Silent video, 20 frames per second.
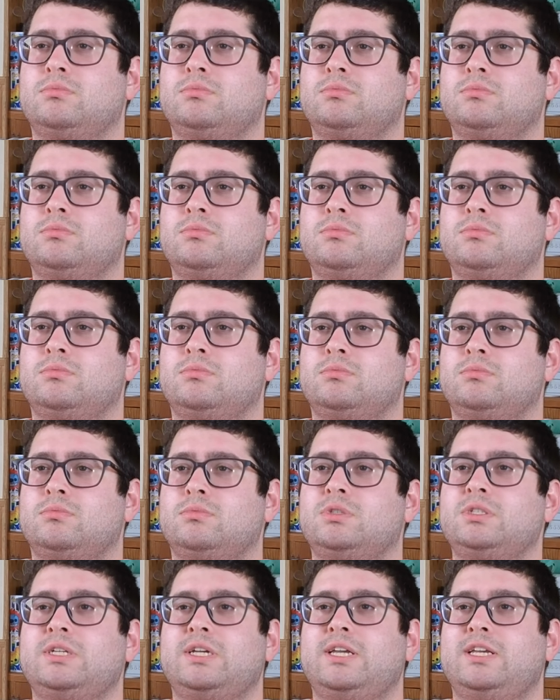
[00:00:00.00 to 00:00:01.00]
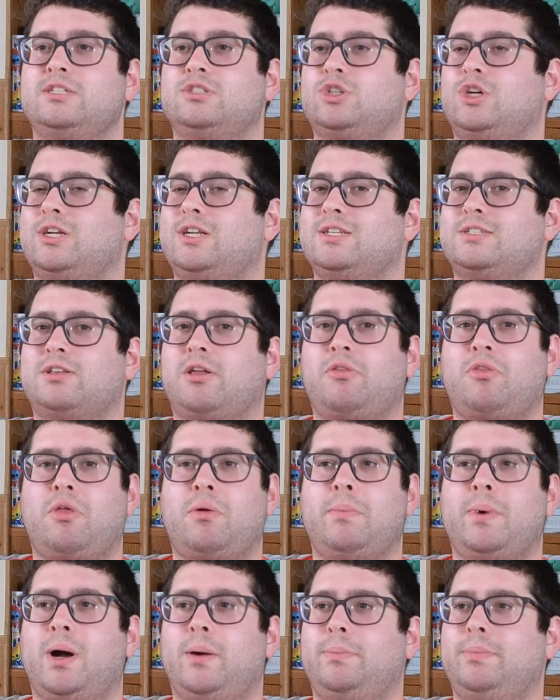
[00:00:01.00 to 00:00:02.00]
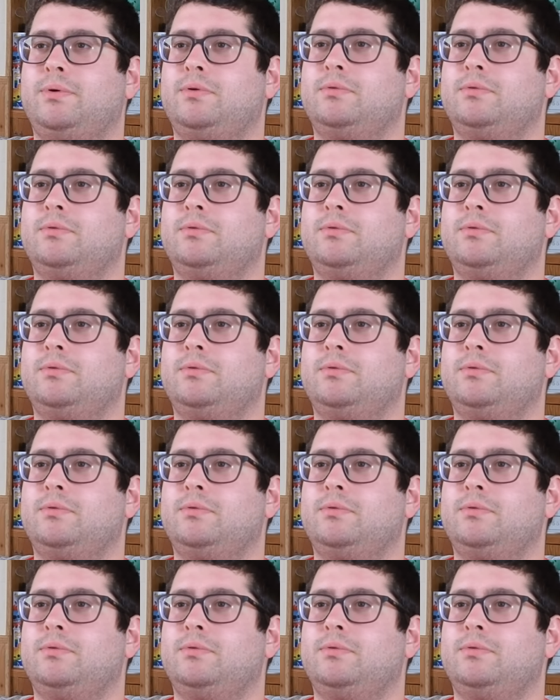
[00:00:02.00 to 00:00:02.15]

I think so. He's trying to set them up.